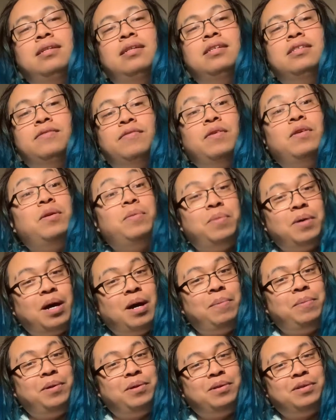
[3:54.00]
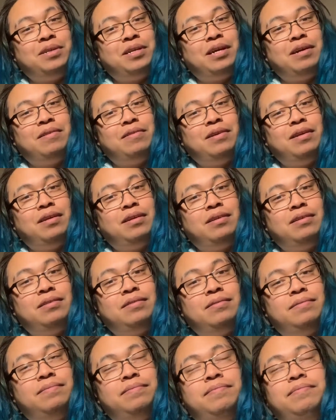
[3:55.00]
is very popular down there.
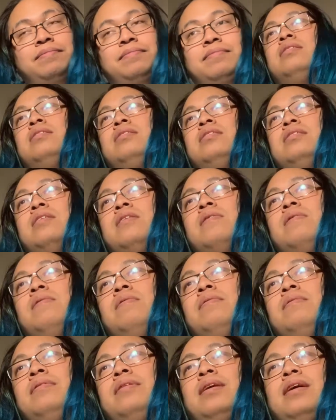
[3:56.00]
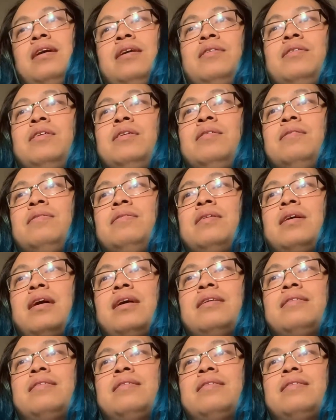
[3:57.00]
So, I don't know.